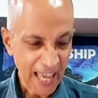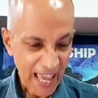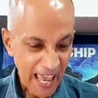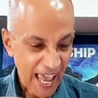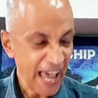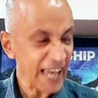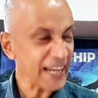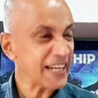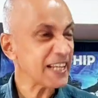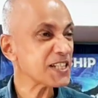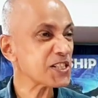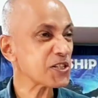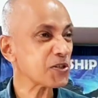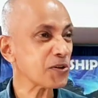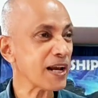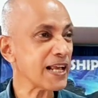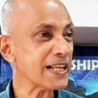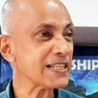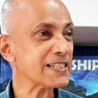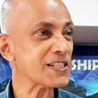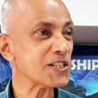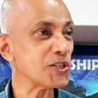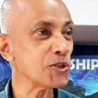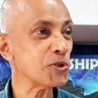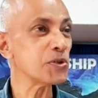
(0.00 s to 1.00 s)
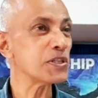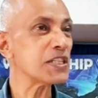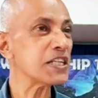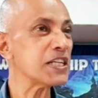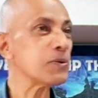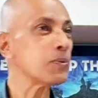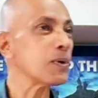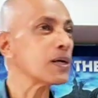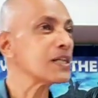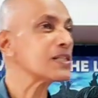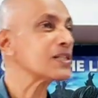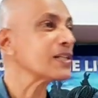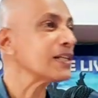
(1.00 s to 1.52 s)
And Israel's duty
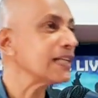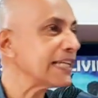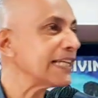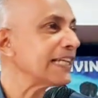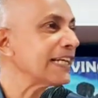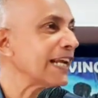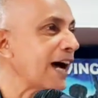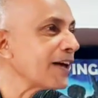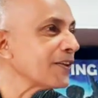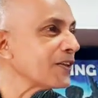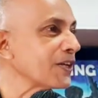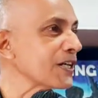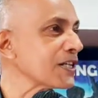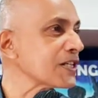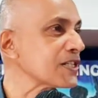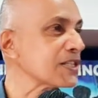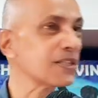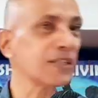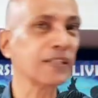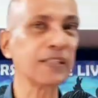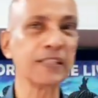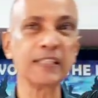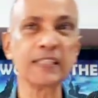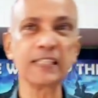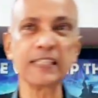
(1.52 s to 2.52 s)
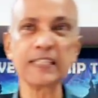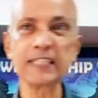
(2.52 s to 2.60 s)
was to lead others to?